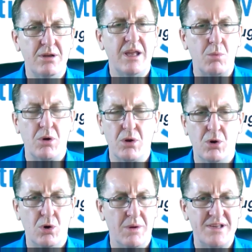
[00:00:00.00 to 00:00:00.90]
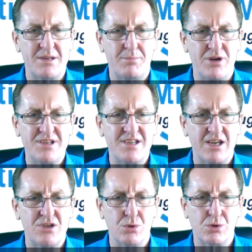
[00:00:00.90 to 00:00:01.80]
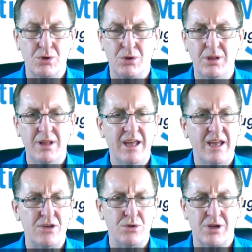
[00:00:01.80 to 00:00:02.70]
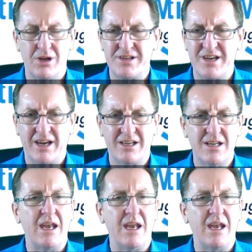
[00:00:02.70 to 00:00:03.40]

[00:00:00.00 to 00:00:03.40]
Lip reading: He would always appreciate your call and your contact.